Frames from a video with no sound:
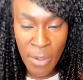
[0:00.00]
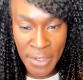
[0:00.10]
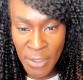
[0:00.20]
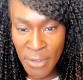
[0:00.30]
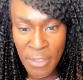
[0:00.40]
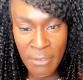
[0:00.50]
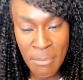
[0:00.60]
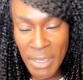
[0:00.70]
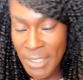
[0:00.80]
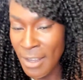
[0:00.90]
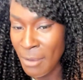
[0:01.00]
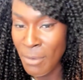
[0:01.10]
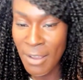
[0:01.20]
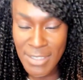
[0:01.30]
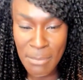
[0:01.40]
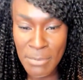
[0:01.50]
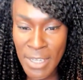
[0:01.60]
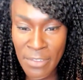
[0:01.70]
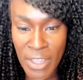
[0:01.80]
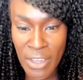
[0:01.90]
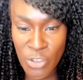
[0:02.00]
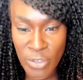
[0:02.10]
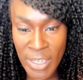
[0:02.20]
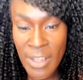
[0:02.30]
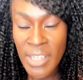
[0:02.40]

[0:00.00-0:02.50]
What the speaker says: I know there are many networks up and down the country